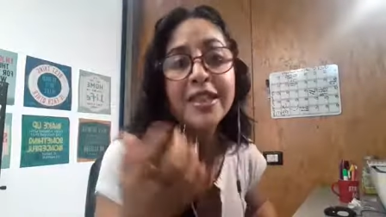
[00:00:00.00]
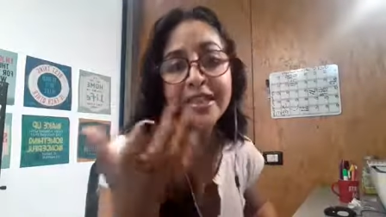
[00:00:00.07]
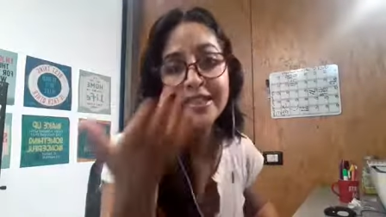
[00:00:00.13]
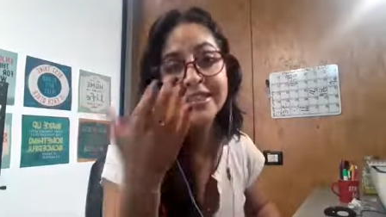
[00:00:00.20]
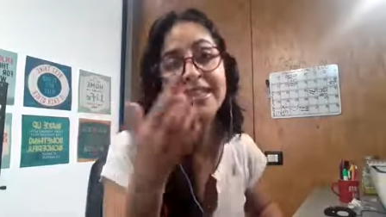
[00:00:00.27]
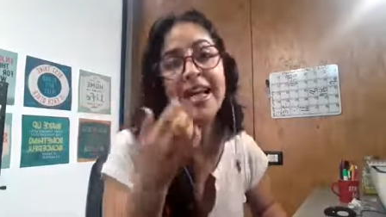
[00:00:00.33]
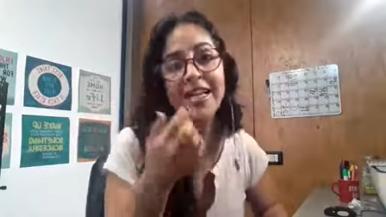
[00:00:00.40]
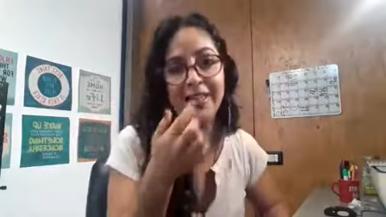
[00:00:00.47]

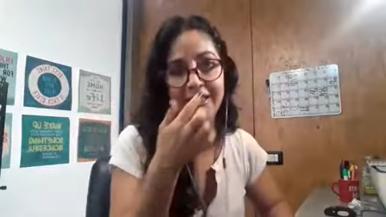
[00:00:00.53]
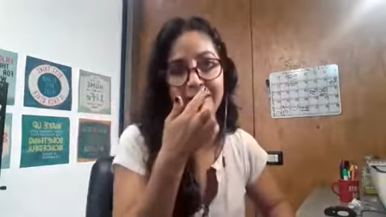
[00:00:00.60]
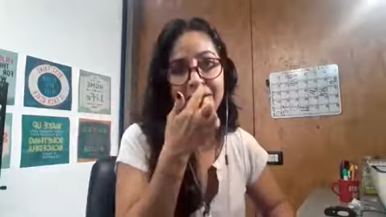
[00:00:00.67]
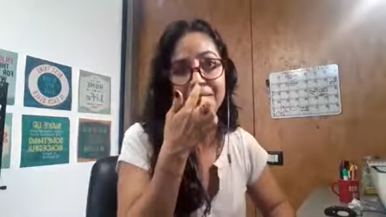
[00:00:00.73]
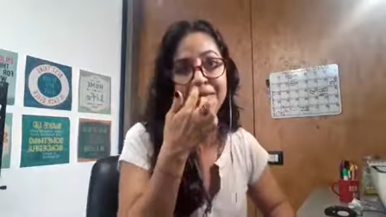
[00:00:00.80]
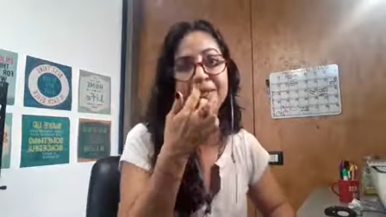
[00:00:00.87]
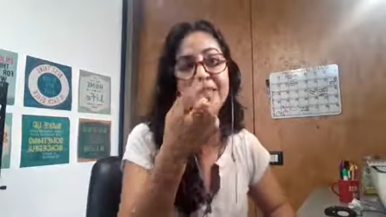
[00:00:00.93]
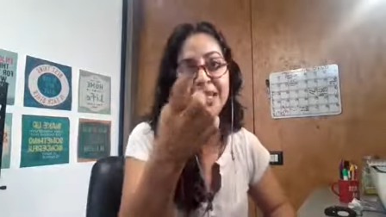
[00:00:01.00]
Exactly.
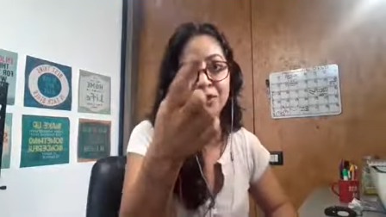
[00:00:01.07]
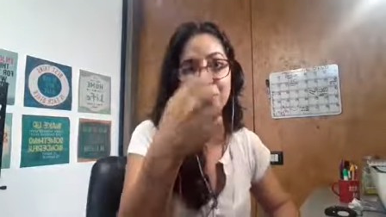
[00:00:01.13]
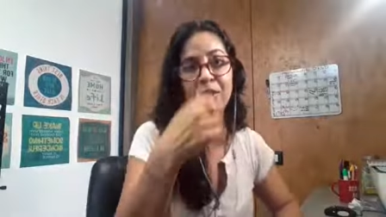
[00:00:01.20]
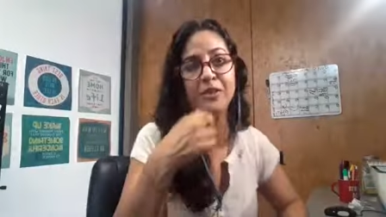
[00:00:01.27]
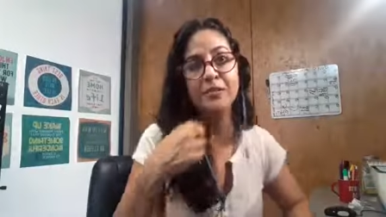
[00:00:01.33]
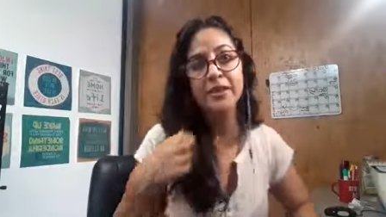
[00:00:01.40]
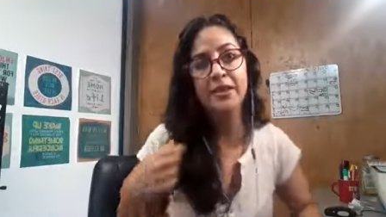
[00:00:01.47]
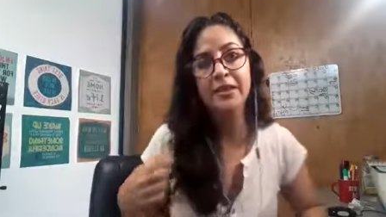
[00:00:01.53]
That's what
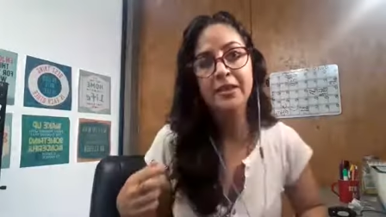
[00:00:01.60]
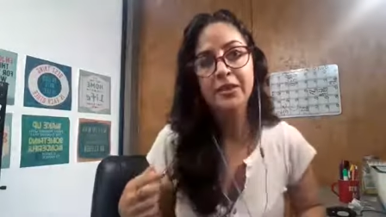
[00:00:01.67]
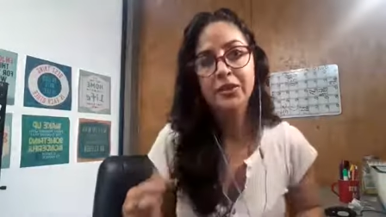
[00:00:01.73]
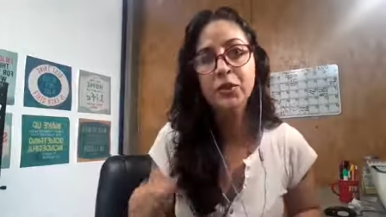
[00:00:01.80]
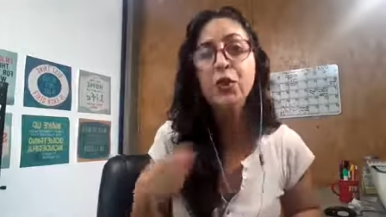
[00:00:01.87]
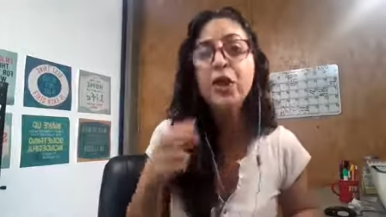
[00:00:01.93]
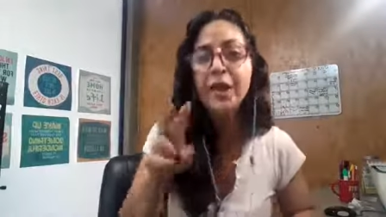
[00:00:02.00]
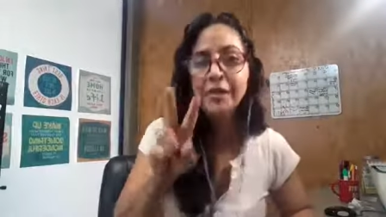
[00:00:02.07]
I'm saying.
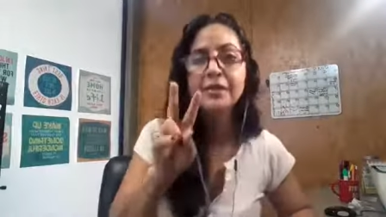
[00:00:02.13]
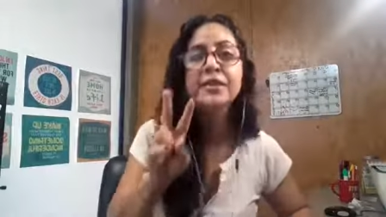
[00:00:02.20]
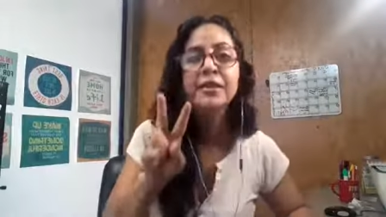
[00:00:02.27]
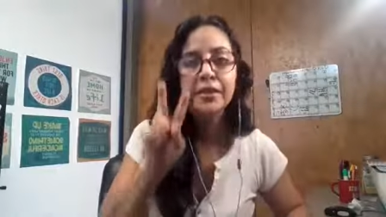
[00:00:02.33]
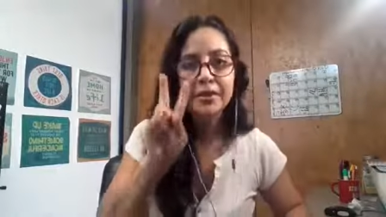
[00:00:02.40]
You can